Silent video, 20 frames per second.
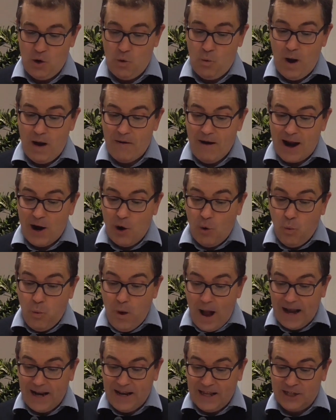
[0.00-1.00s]
We're at a
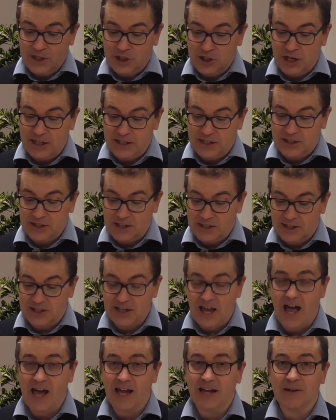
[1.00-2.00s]
wedding, Jesus is
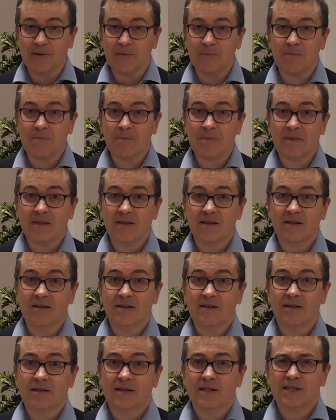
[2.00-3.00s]
saying.
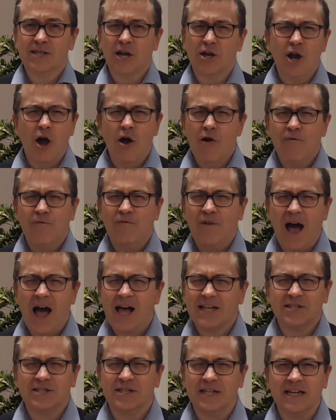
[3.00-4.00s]
So no
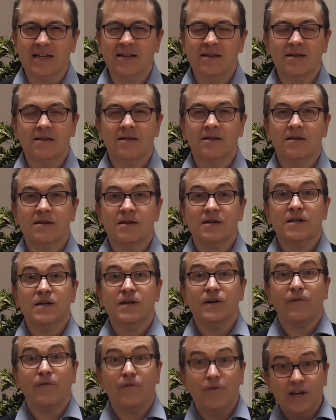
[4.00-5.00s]
fasting,
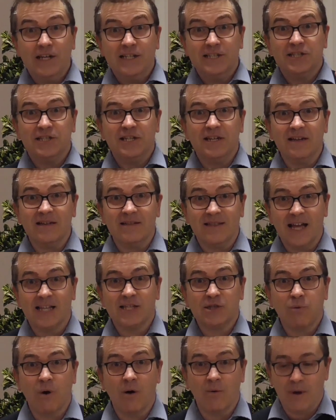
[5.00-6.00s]
feasting,
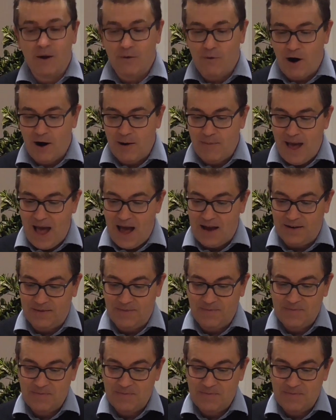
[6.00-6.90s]
that's what we're on about.